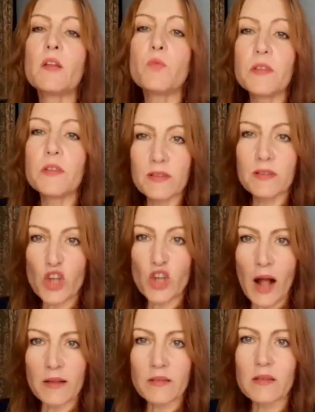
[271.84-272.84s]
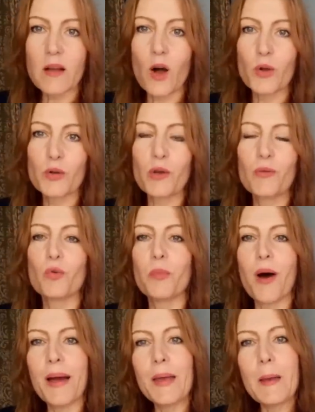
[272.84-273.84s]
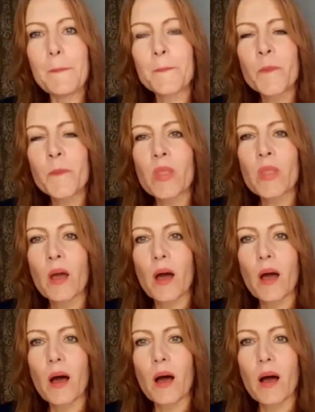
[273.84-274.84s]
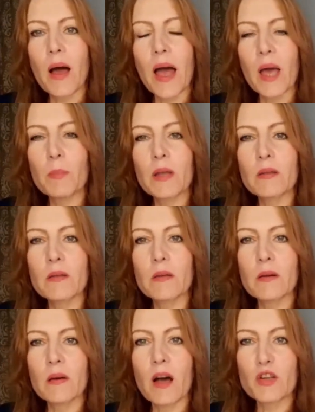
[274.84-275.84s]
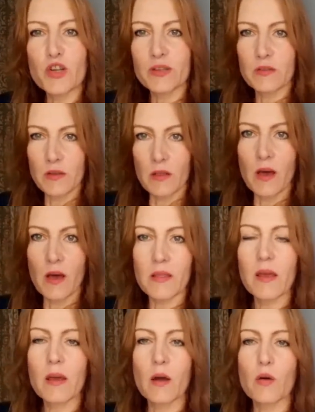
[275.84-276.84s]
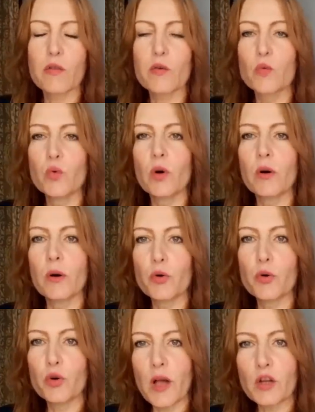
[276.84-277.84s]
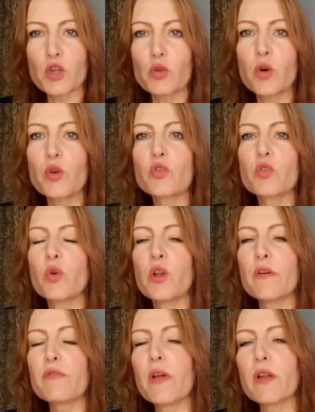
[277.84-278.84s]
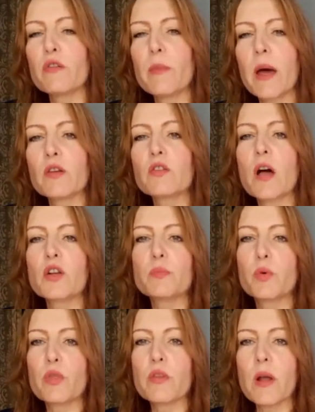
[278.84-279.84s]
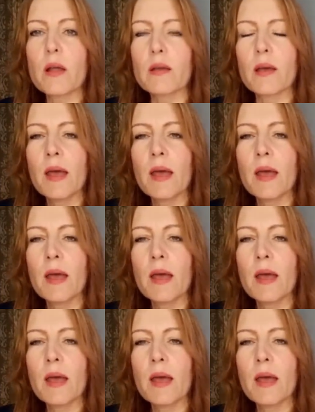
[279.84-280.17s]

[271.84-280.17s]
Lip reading: was this chance encounter in Dubai. I met Ajay Sinha there through a production controller, a friend of mine, Rajputran.